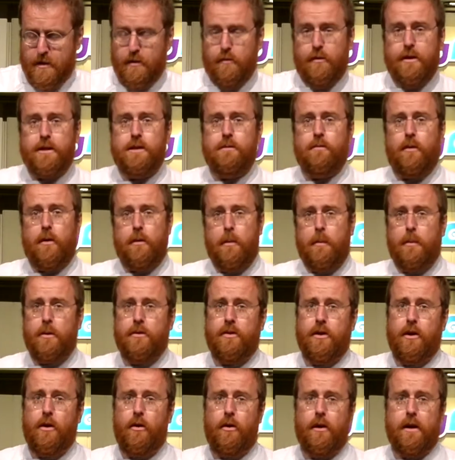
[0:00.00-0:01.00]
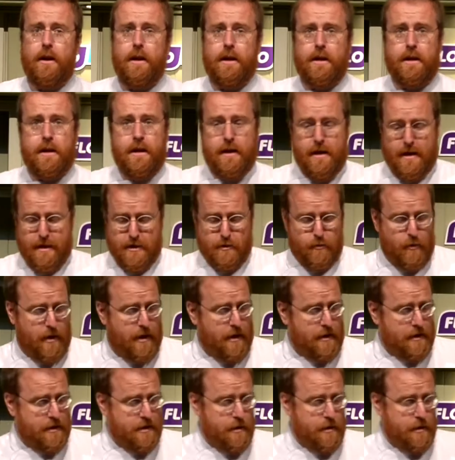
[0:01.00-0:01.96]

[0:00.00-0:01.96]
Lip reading: And the reason why we put the oil in as well